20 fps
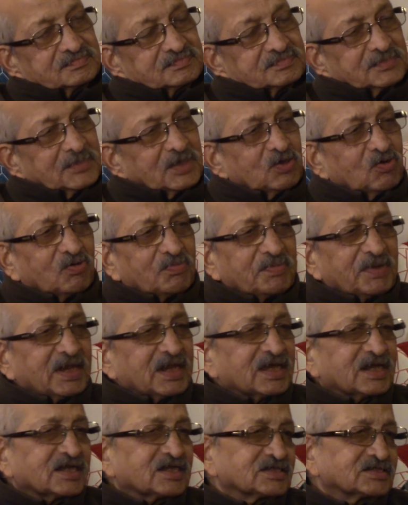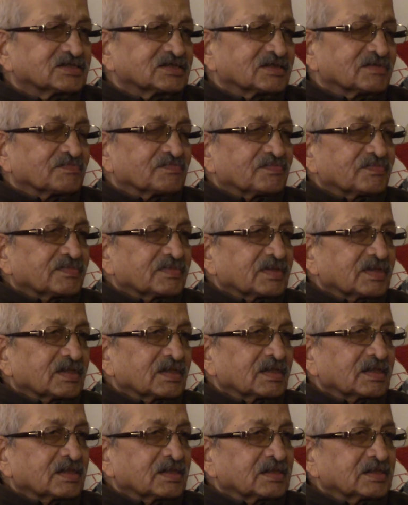There won't be any criticism.
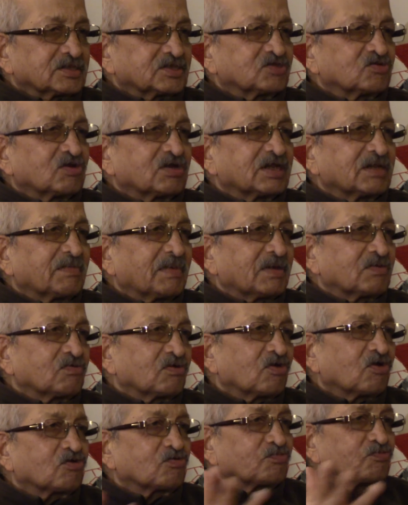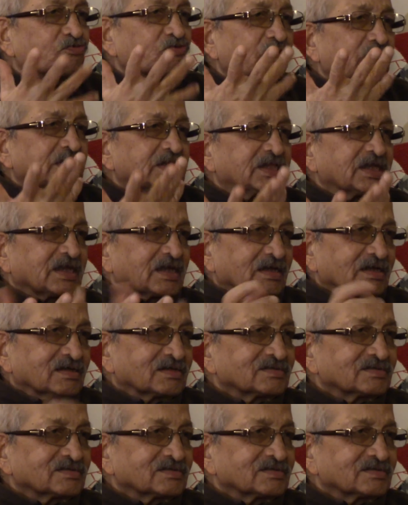This is not debate, we are not to prove anything.